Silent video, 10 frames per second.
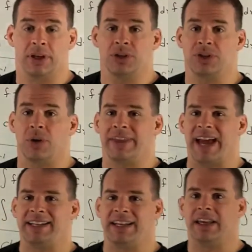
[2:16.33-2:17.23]
So the
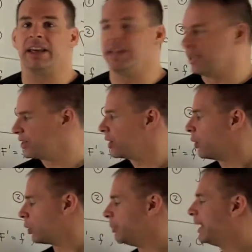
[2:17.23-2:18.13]
idea is
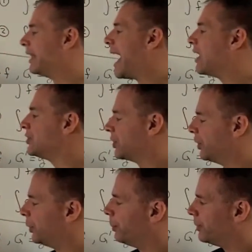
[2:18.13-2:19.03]
we're going to be allowed
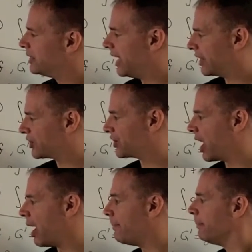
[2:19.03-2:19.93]
to take a
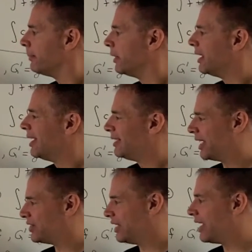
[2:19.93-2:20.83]
sum,
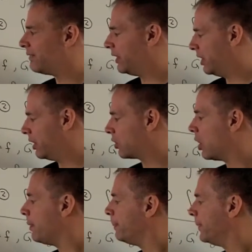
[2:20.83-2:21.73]
take its indefinite
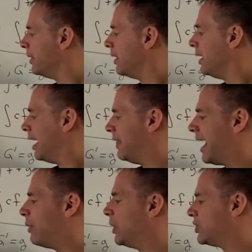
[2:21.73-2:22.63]
integral, and
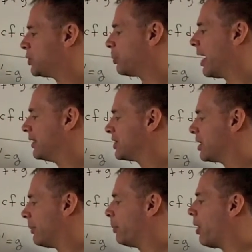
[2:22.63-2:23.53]
then we can just break the
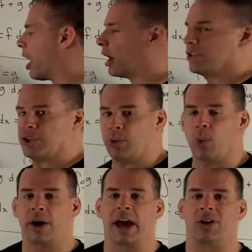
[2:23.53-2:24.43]
sum apart. So you
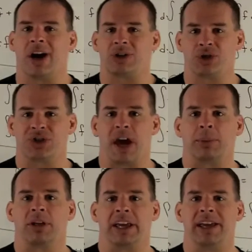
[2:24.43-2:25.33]
work out your answer
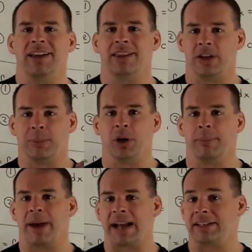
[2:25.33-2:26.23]
separately, then you put
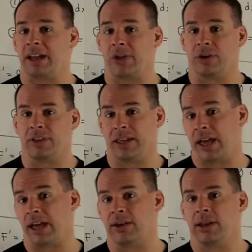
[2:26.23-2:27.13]
them back together at the
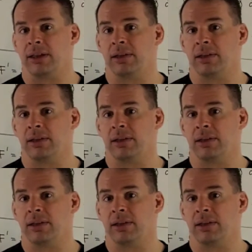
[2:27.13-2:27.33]
end.